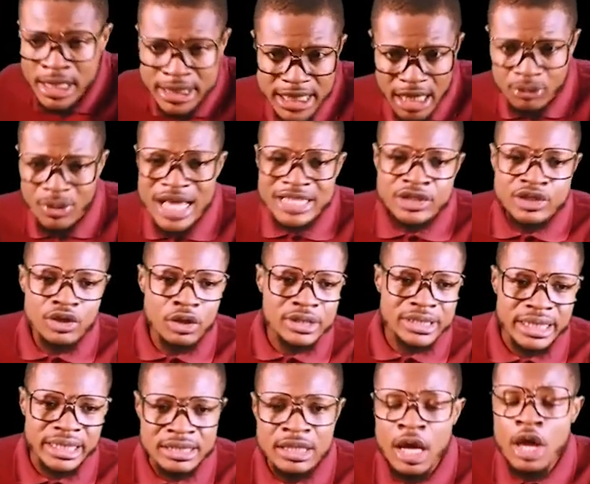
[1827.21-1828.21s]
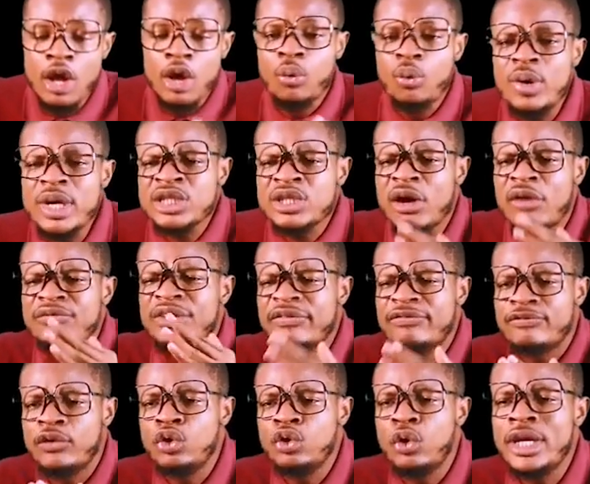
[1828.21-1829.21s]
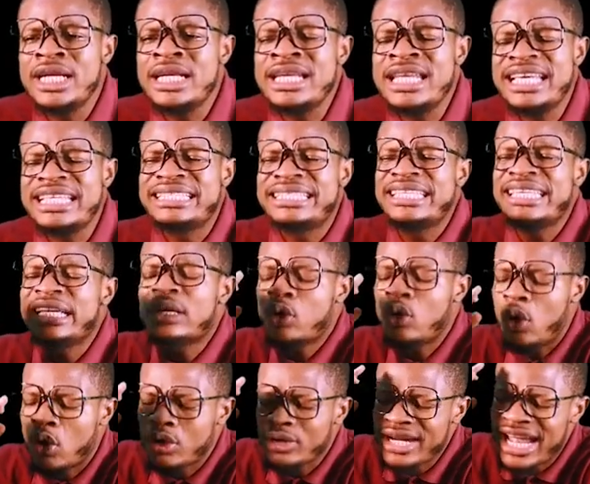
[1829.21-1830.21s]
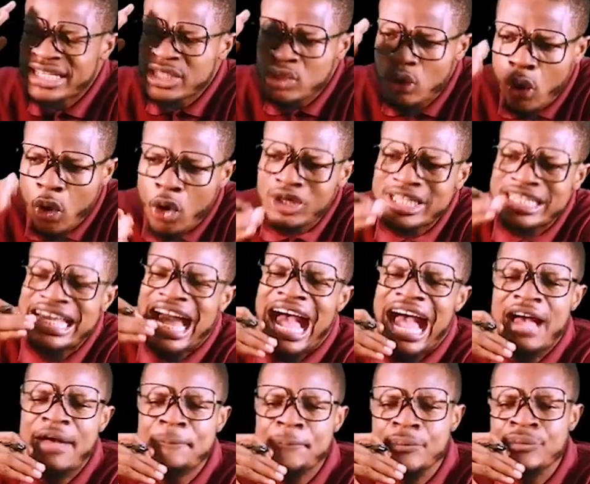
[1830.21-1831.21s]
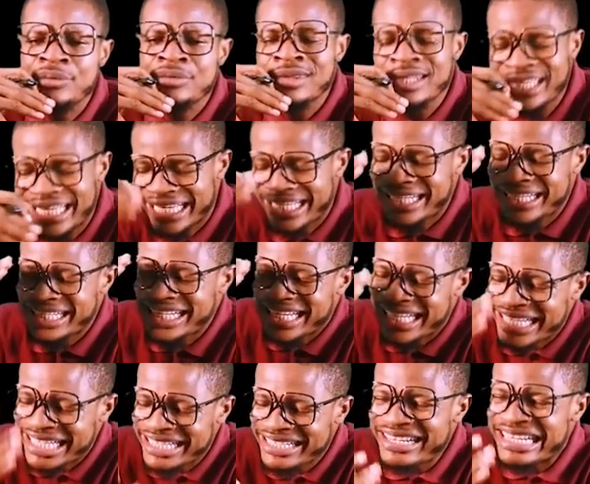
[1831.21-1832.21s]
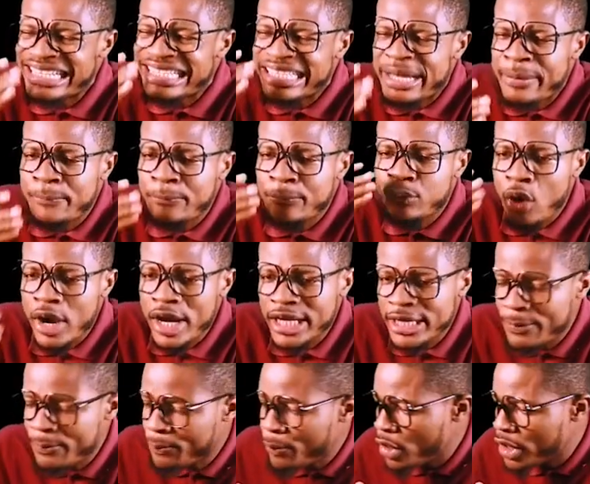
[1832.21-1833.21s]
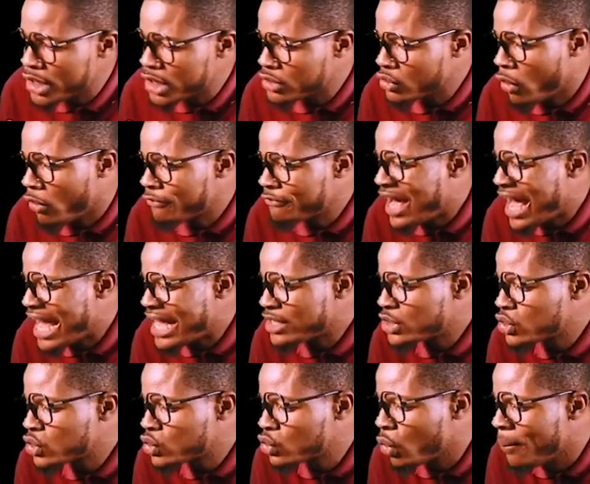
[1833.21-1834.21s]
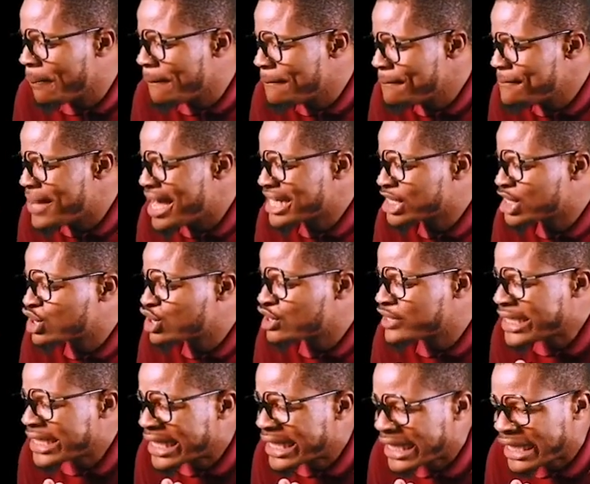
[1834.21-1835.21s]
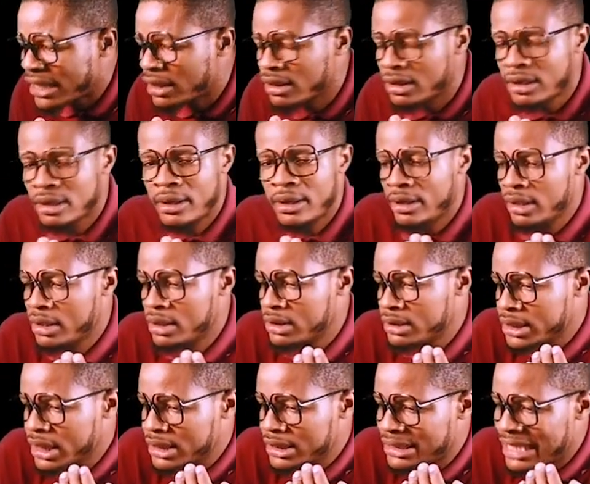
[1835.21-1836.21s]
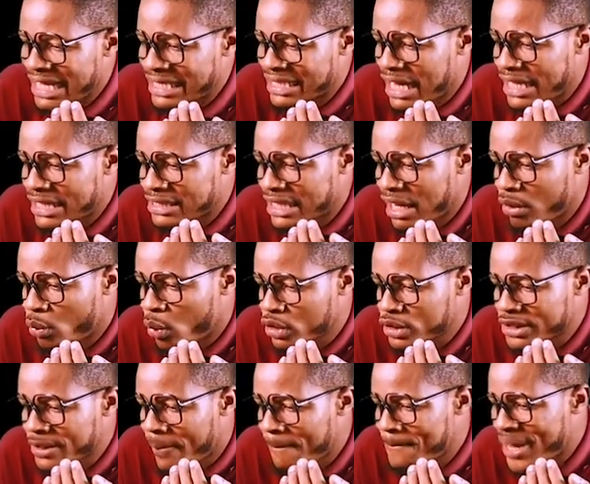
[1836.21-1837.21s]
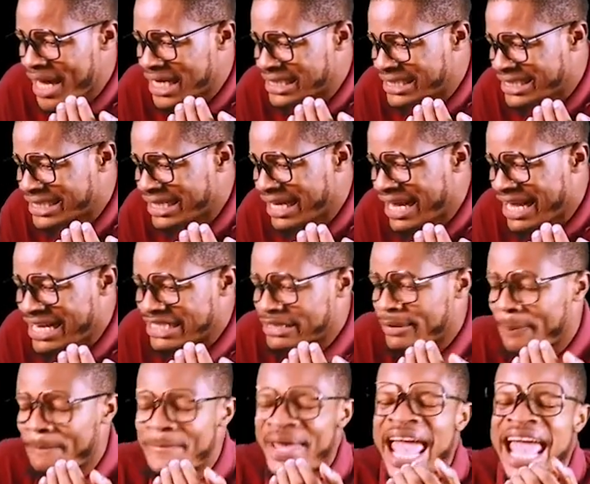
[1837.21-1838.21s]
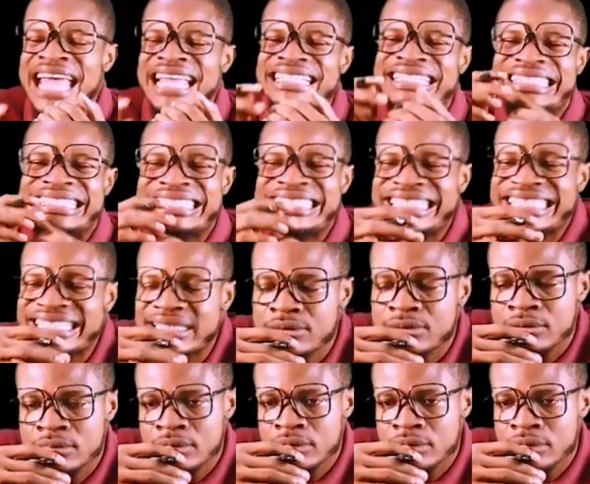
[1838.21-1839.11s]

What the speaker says: The question says, which of the following is the correct order in increasing boiling points of isometric? This guy now is now what? Pentane. Pents.